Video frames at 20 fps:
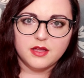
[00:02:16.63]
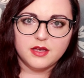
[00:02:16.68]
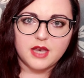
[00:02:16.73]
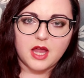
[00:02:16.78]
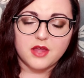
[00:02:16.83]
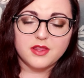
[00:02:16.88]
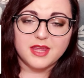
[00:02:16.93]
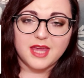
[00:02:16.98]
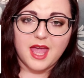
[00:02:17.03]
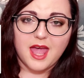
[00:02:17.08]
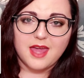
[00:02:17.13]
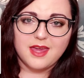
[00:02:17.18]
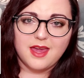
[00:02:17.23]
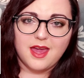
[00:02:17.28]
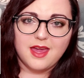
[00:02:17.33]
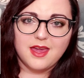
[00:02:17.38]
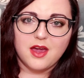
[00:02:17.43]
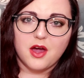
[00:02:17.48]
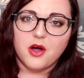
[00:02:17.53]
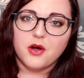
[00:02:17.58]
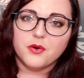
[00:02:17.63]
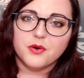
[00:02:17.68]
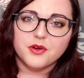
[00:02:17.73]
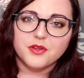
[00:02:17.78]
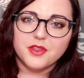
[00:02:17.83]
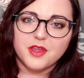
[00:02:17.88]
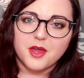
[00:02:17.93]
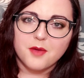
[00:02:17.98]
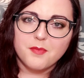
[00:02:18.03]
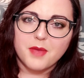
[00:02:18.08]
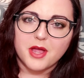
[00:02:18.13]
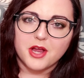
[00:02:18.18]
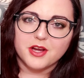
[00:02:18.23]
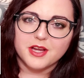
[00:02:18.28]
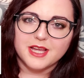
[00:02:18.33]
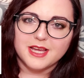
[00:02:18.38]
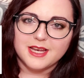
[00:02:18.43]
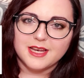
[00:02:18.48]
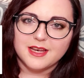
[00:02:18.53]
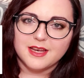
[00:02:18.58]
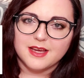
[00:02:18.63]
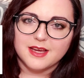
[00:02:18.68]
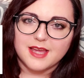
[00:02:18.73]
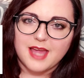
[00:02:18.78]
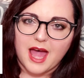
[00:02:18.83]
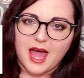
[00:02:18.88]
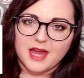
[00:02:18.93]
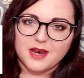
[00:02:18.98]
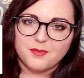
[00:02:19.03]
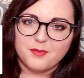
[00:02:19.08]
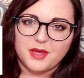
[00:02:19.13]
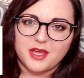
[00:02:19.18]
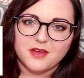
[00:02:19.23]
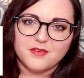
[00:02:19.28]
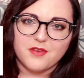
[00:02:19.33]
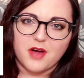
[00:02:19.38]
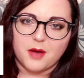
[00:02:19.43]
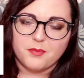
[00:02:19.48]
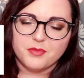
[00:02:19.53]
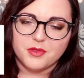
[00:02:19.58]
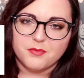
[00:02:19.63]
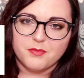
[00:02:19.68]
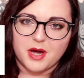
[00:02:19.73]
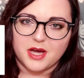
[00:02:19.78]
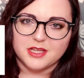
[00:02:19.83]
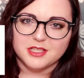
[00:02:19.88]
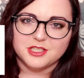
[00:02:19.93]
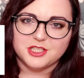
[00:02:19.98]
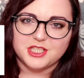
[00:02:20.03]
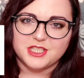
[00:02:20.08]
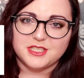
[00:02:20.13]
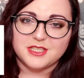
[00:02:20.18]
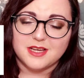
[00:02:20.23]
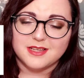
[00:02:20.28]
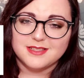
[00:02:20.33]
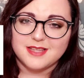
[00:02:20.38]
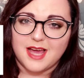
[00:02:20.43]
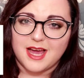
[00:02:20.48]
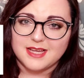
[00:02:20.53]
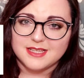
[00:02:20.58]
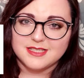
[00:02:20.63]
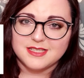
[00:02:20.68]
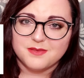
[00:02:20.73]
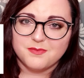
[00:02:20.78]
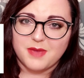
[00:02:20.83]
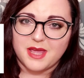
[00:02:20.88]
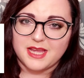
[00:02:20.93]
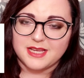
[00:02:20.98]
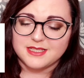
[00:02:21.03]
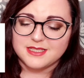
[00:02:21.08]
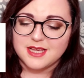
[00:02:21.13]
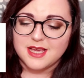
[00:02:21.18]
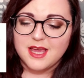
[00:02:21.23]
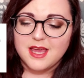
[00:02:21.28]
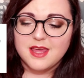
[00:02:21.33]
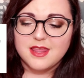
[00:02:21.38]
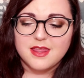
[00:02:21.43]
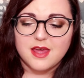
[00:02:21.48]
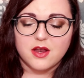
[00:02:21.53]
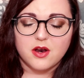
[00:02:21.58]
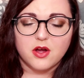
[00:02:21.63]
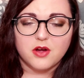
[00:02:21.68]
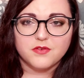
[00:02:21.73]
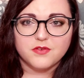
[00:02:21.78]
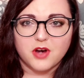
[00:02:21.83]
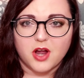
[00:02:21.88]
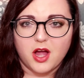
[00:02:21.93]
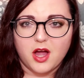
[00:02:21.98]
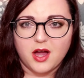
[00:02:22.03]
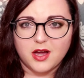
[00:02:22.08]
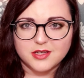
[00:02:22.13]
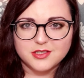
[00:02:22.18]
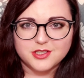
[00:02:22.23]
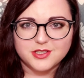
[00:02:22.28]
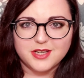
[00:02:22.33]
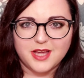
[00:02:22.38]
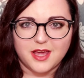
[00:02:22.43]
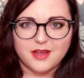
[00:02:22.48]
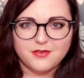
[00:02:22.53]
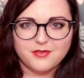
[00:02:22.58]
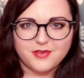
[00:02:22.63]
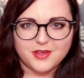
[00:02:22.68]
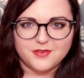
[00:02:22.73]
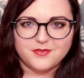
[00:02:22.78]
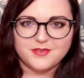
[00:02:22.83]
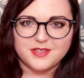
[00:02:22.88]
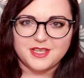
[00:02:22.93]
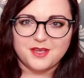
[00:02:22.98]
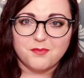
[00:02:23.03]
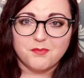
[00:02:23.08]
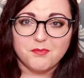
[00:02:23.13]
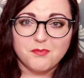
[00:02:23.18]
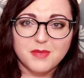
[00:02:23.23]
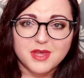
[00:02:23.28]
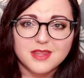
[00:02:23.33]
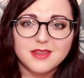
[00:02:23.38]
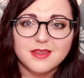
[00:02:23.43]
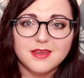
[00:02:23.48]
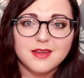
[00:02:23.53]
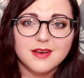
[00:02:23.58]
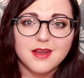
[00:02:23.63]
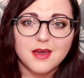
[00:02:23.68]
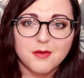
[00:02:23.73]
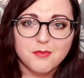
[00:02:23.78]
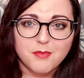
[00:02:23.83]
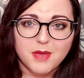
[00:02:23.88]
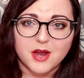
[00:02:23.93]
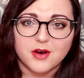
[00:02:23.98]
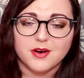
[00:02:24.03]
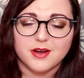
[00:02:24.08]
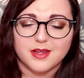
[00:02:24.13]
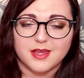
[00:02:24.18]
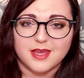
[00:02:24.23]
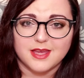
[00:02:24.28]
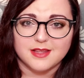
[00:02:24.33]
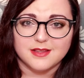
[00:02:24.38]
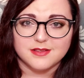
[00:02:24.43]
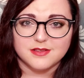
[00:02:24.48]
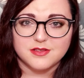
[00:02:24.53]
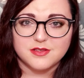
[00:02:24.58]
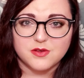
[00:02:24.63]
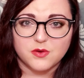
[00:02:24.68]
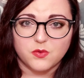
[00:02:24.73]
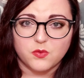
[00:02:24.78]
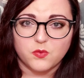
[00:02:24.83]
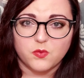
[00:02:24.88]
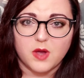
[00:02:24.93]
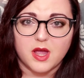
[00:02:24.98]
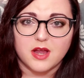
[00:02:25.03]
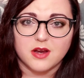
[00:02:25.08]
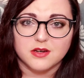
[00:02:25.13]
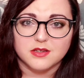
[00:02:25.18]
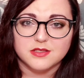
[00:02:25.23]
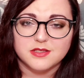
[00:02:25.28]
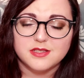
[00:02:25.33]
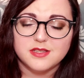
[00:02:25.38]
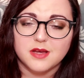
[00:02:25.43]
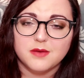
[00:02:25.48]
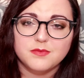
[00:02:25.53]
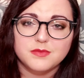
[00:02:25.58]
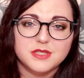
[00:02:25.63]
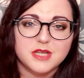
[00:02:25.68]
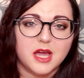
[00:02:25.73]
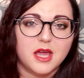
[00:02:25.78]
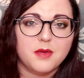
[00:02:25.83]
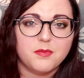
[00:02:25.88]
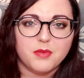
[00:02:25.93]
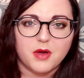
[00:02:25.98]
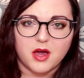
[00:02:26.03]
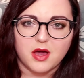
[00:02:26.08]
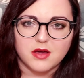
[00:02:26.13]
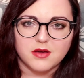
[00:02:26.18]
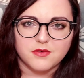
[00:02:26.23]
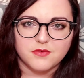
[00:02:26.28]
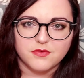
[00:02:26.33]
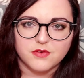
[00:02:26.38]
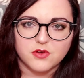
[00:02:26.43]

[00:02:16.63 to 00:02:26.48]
Now, the AAO, or the American Academy of Ophthalmology, does estimate that over 150 million Americans wear some type of